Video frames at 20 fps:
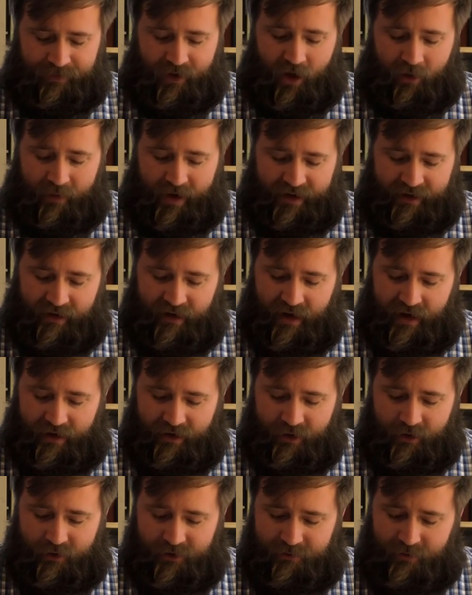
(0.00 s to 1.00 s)
Almighty
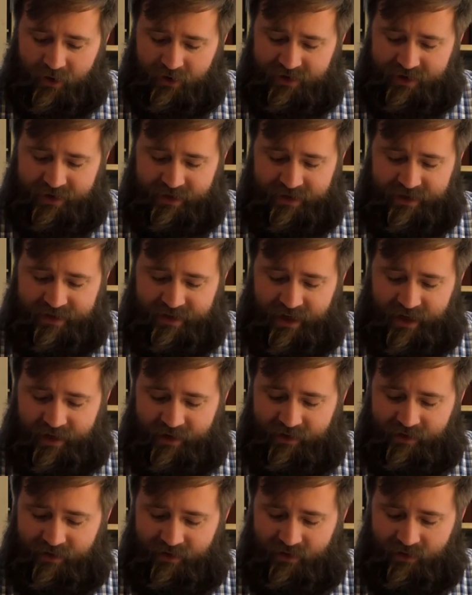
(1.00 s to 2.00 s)
God, whose most dear
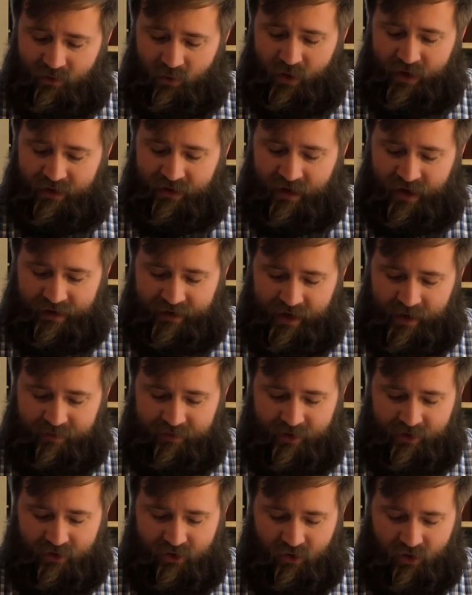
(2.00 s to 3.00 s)
Son went not up
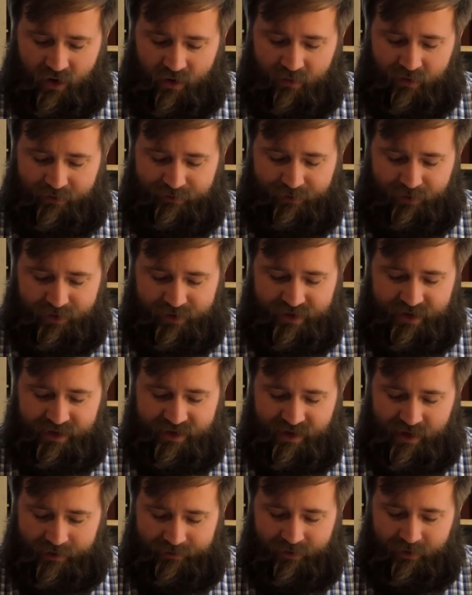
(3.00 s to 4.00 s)
to joy, but first he
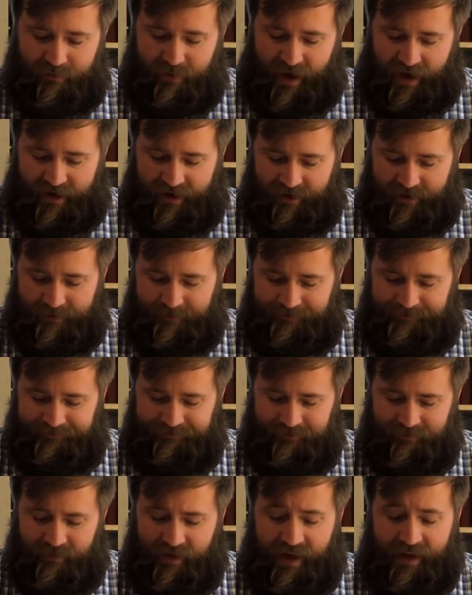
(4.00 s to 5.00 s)
suffered pain,
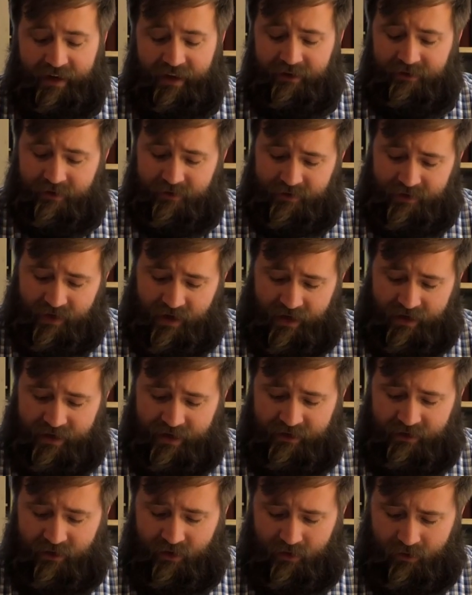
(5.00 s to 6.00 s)
and entered not
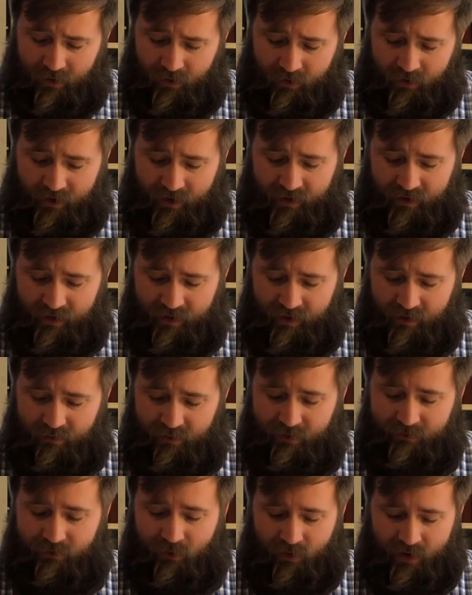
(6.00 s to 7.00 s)
into glory
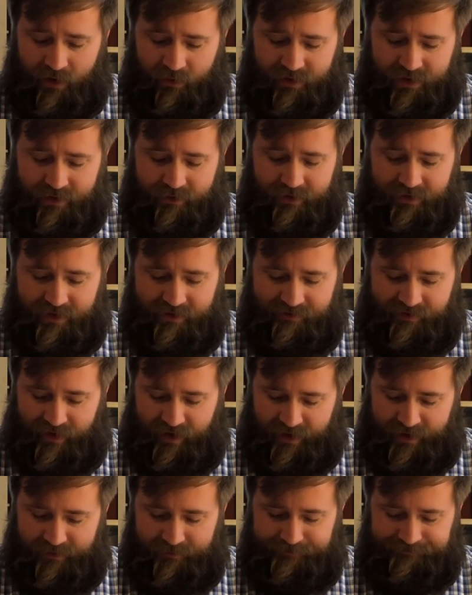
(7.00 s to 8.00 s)
before he was
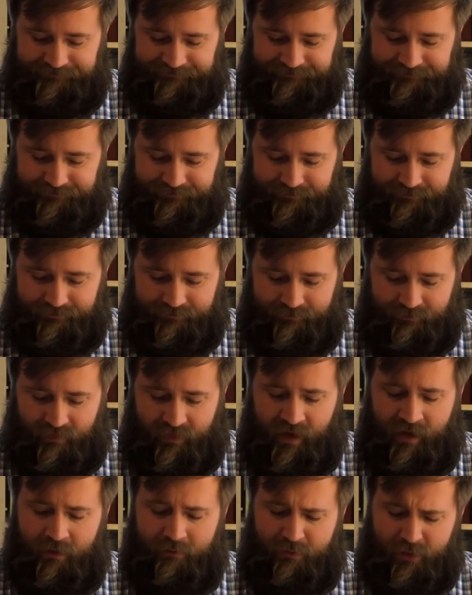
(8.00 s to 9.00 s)
crucified,
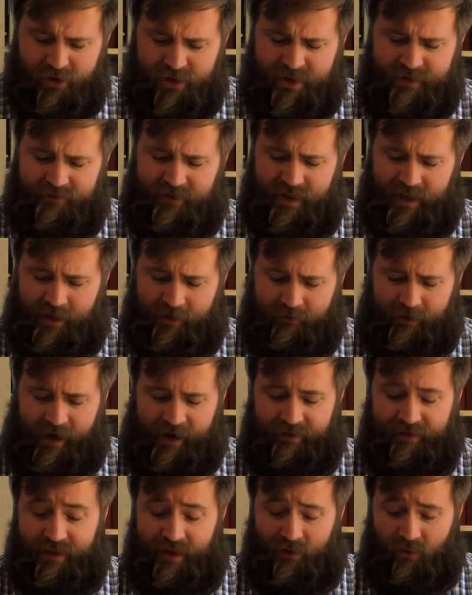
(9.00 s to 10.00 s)
mercifully
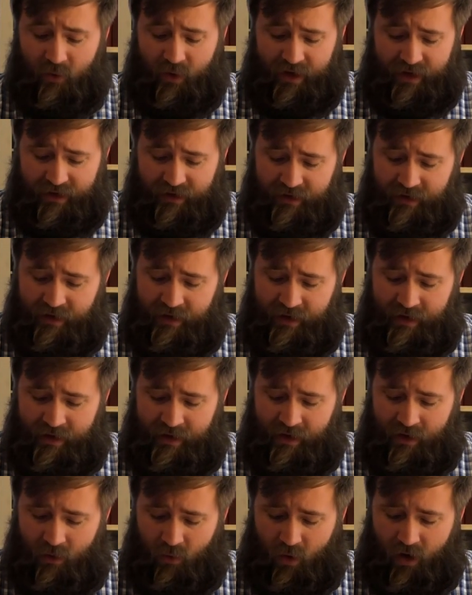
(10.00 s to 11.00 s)
grant that we,
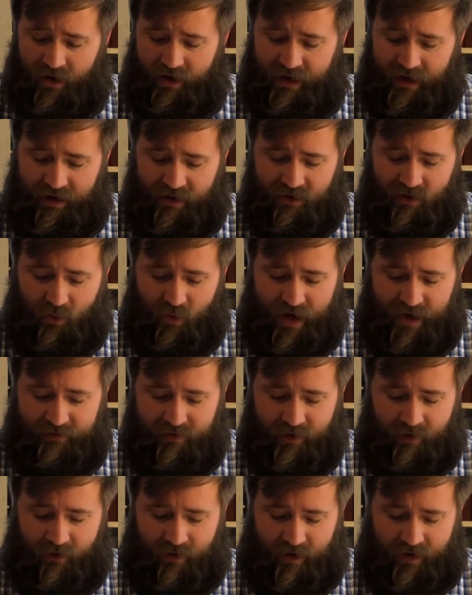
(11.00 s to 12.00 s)
walking in the way of
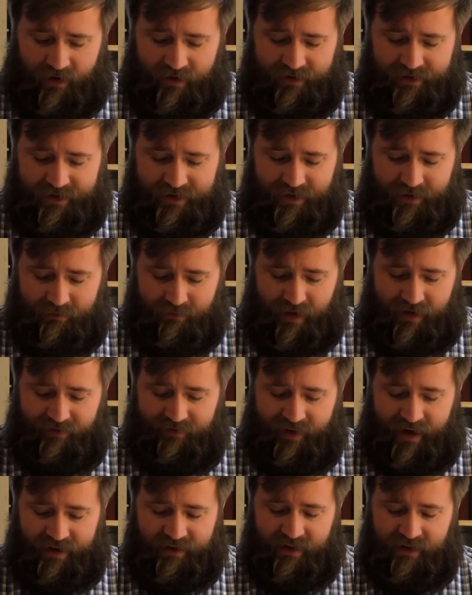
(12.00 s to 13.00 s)
the cross, may
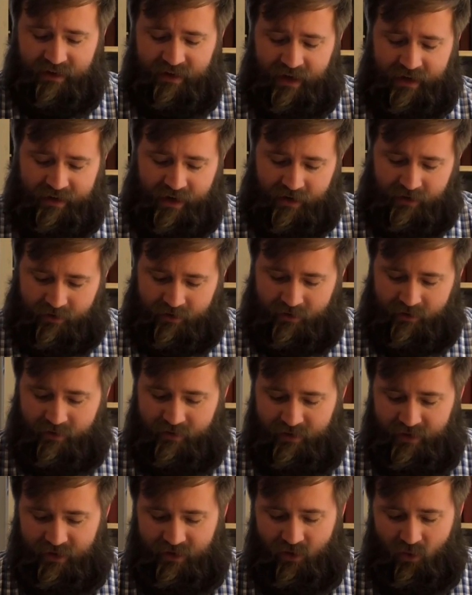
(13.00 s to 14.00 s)
find it none other
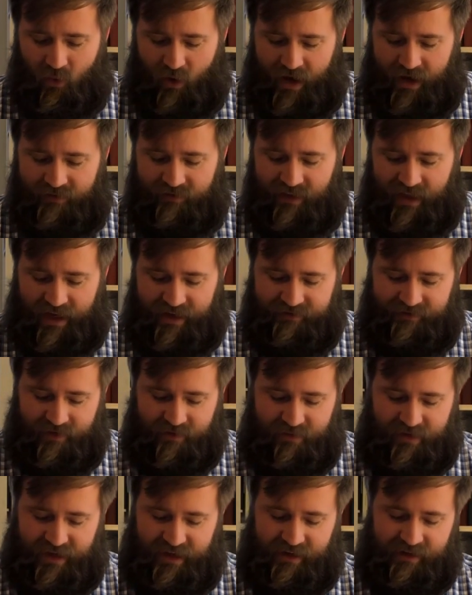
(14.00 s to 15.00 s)
than the way of life
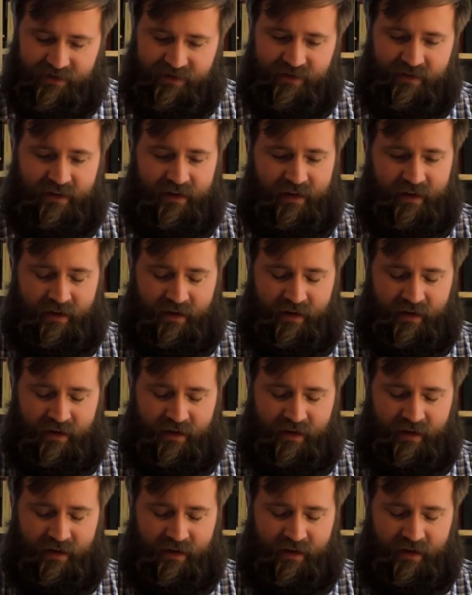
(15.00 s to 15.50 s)
and peace,